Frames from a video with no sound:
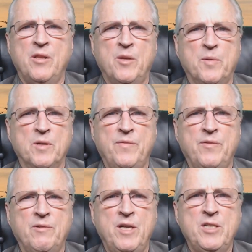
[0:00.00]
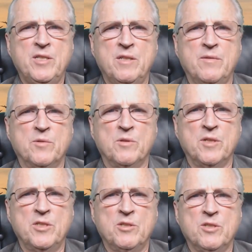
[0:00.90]
The proliferation of
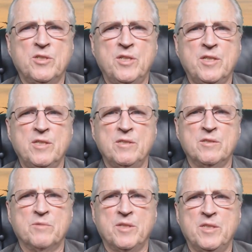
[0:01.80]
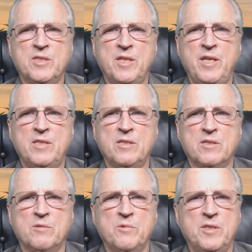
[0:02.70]
ruling jurisdictions within states
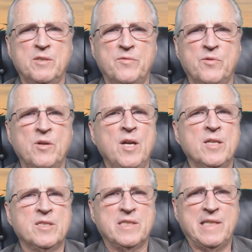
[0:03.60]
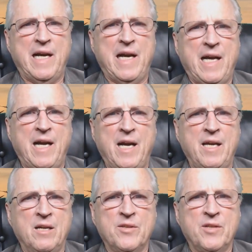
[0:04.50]
is the reason for
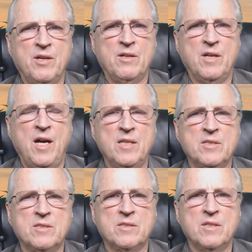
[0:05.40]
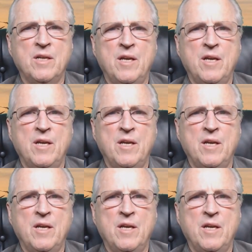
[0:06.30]
sky-high healthcare costs.